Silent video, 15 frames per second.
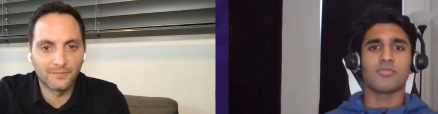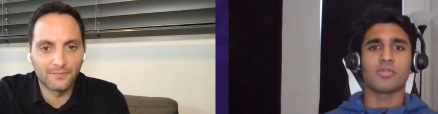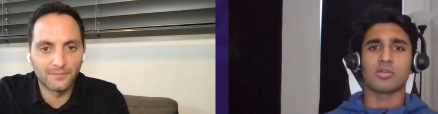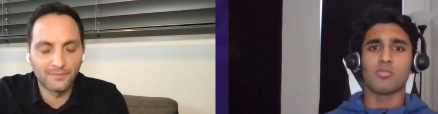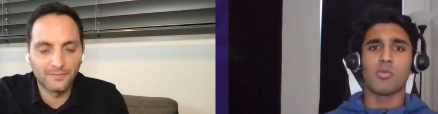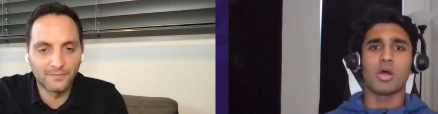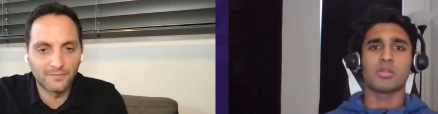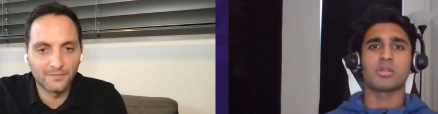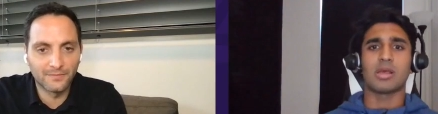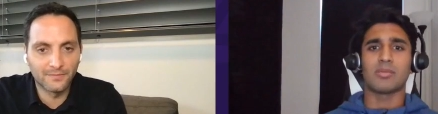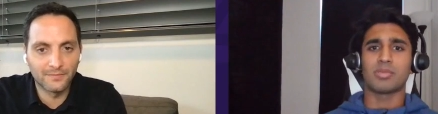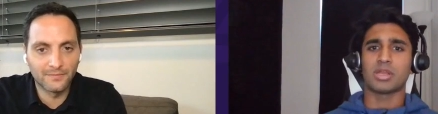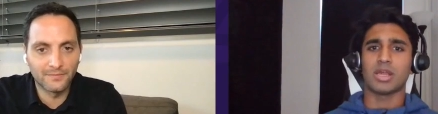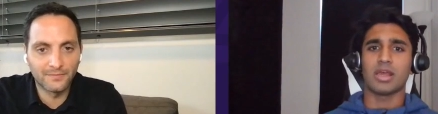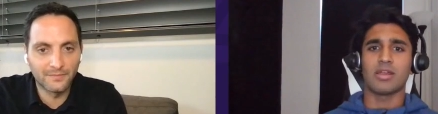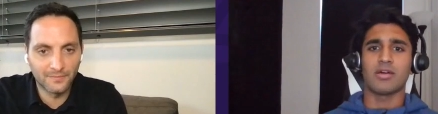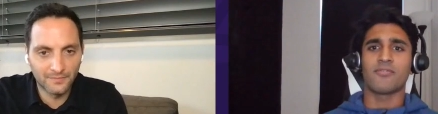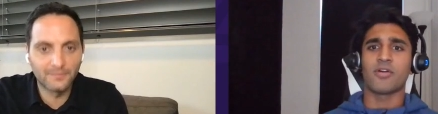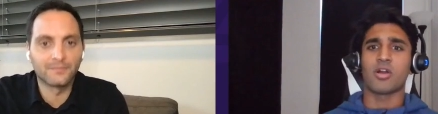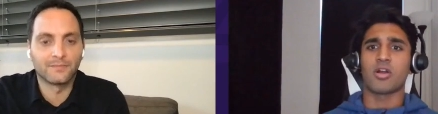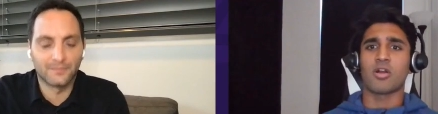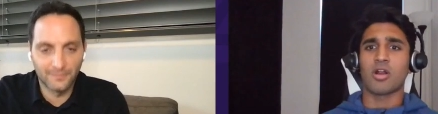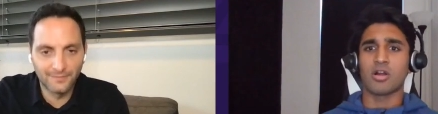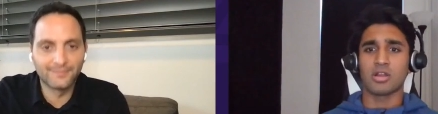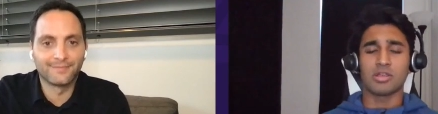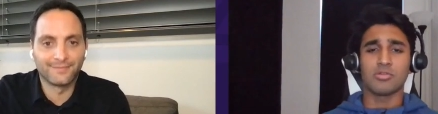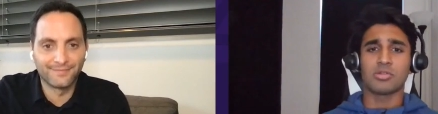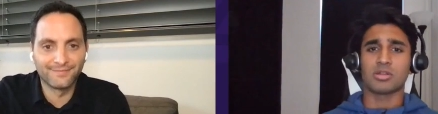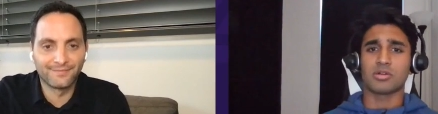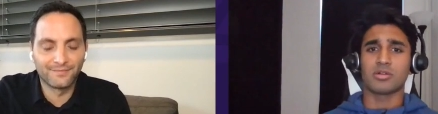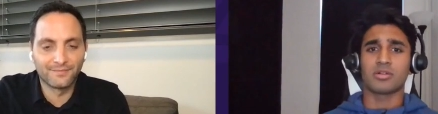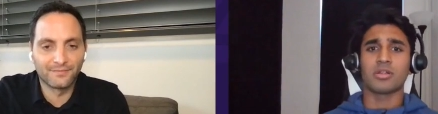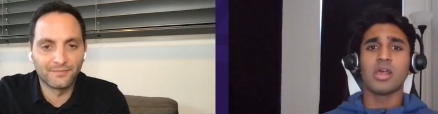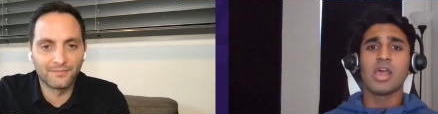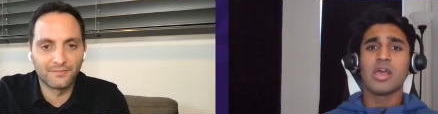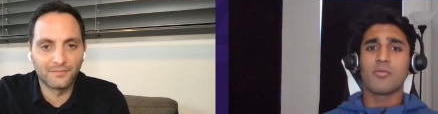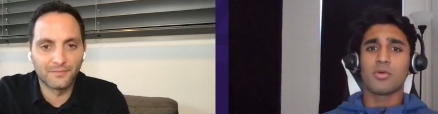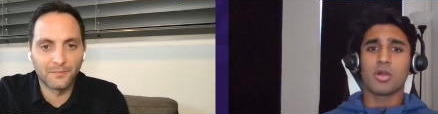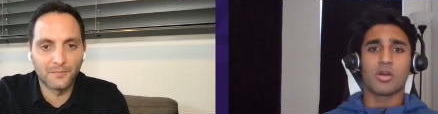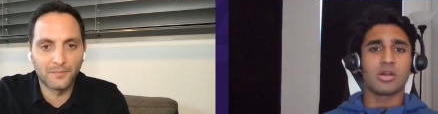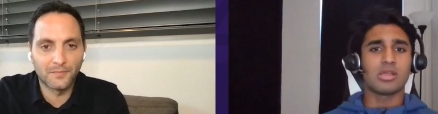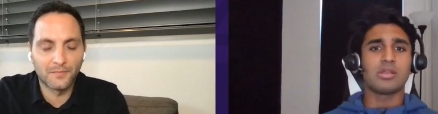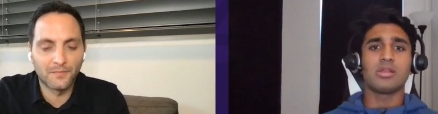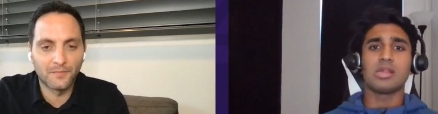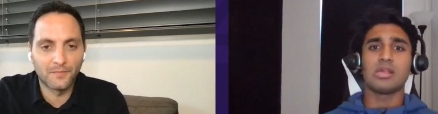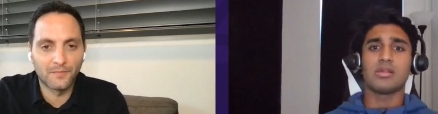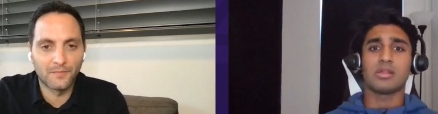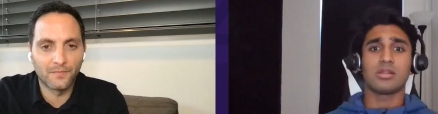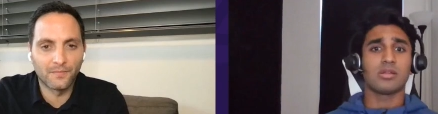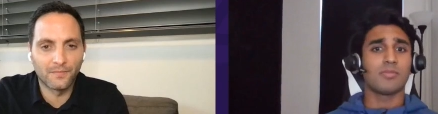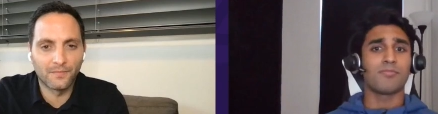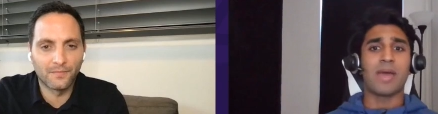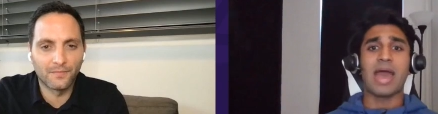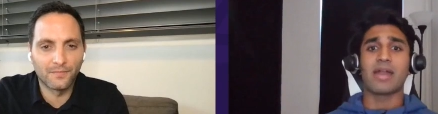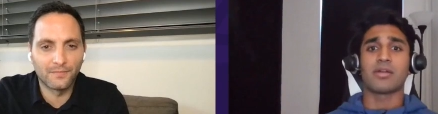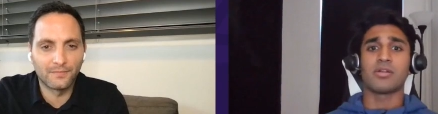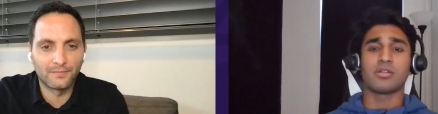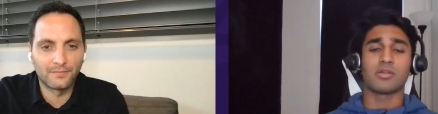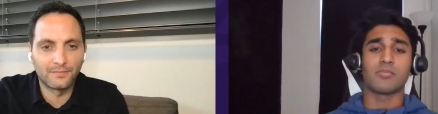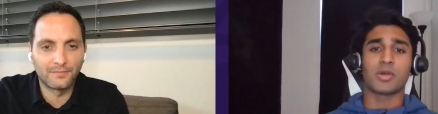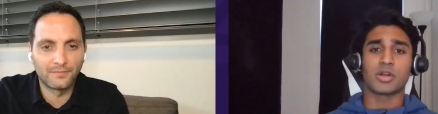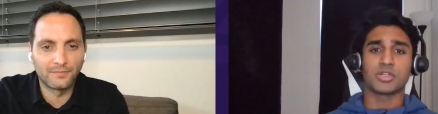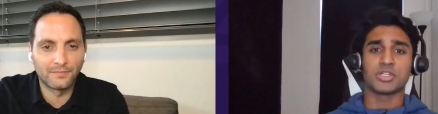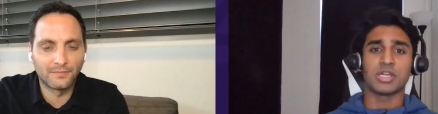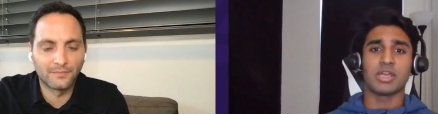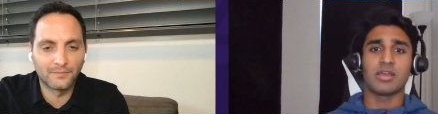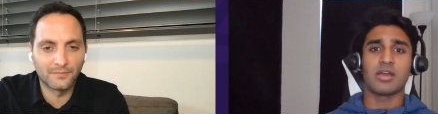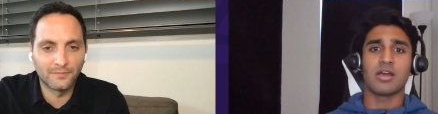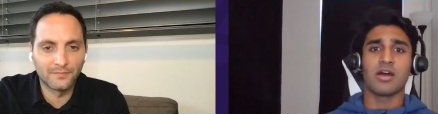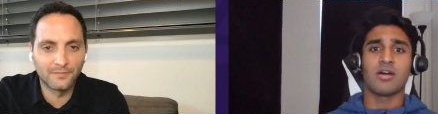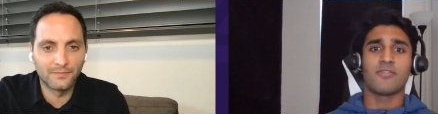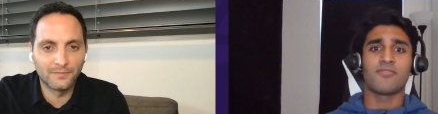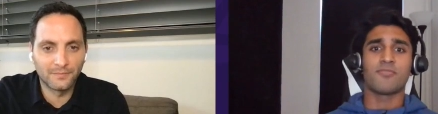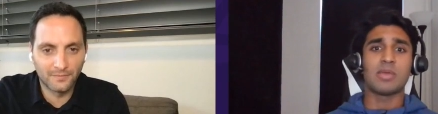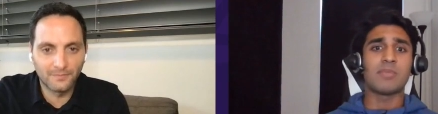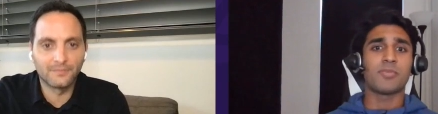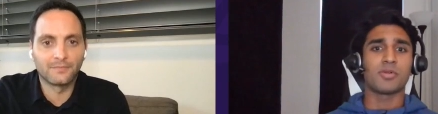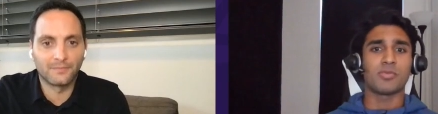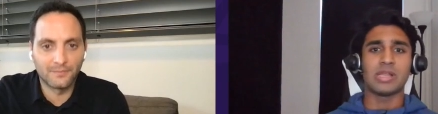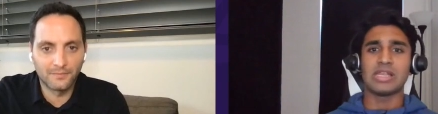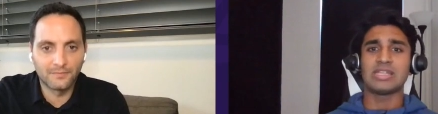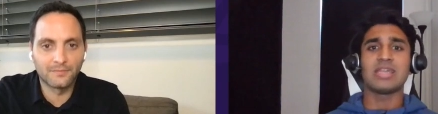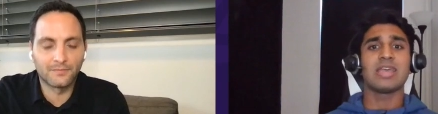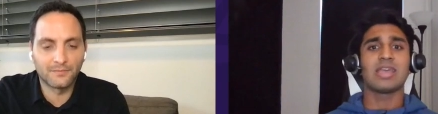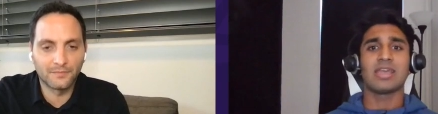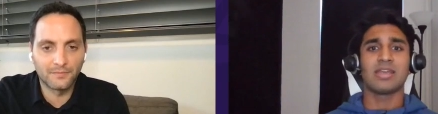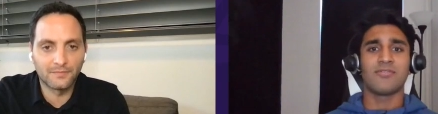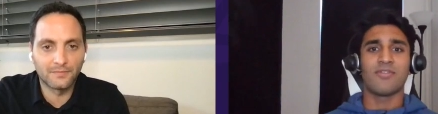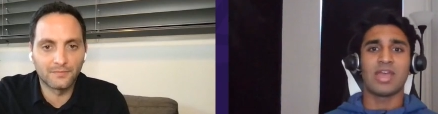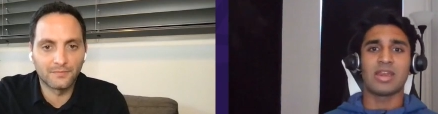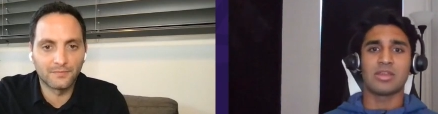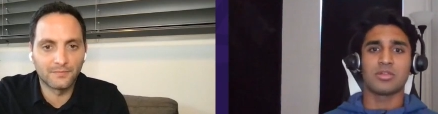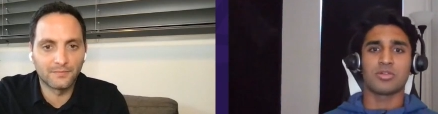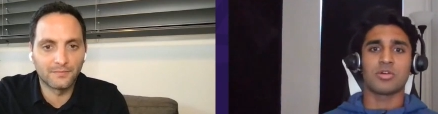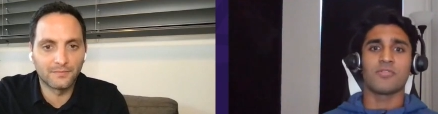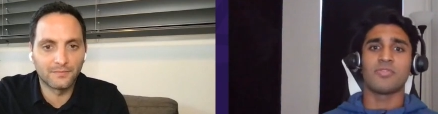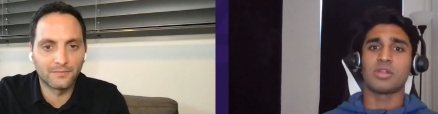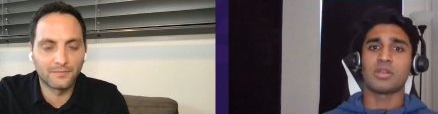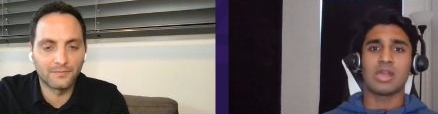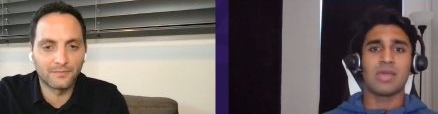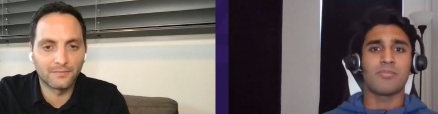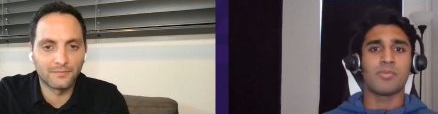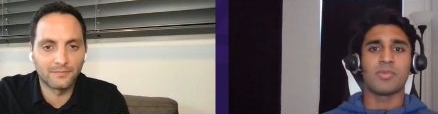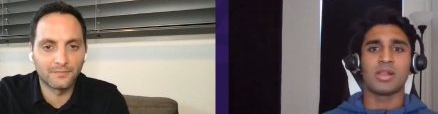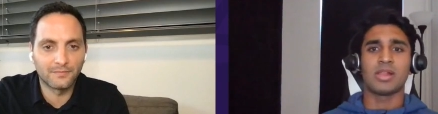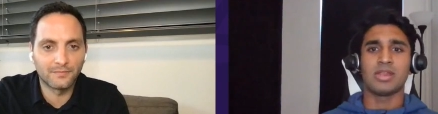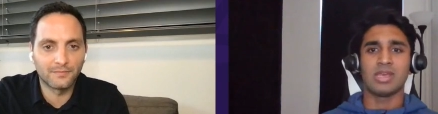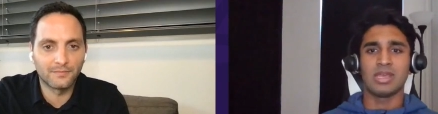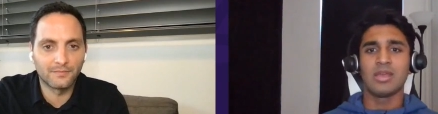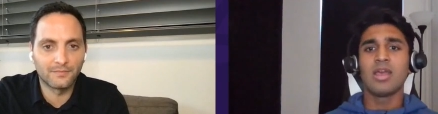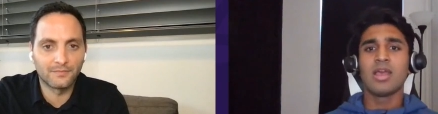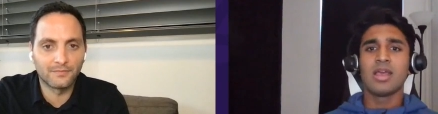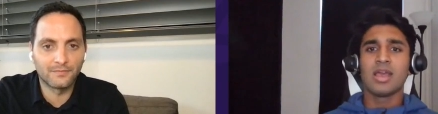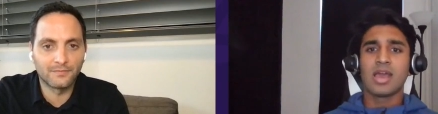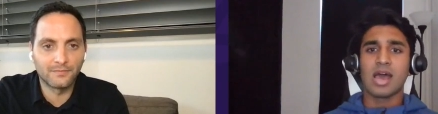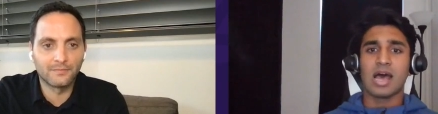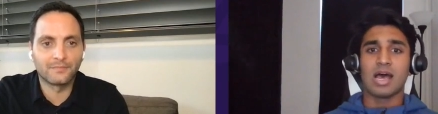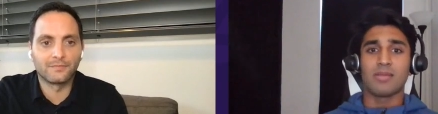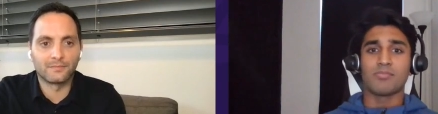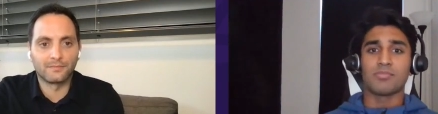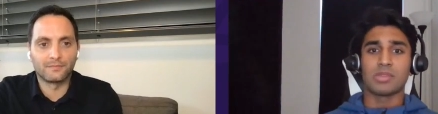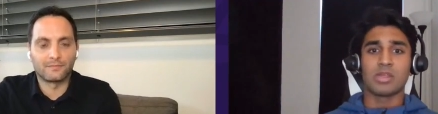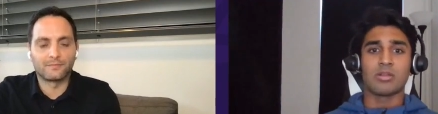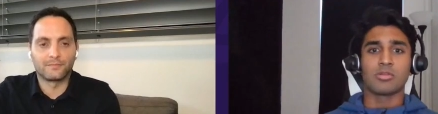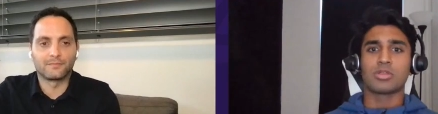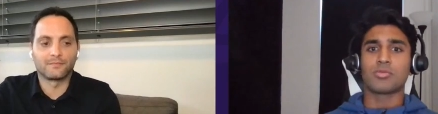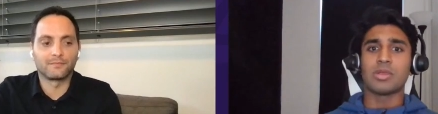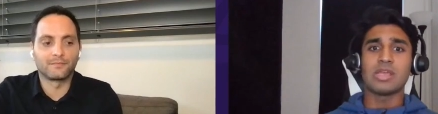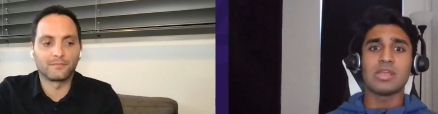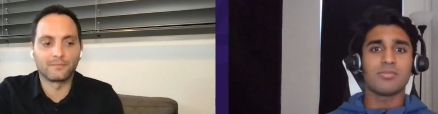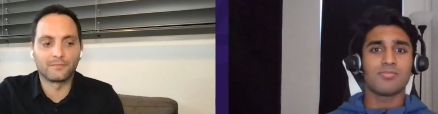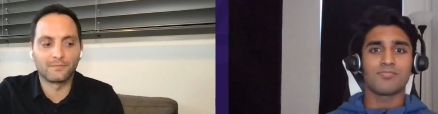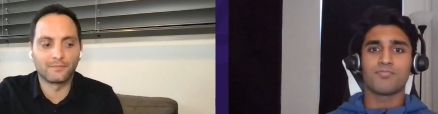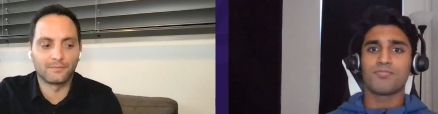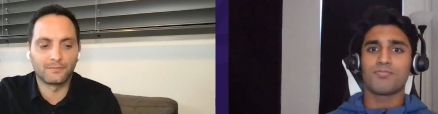Speaker 1: of a small subset of our, our users, we already see some patterns emerging of people really taking advantage of this capability. Um, you know, three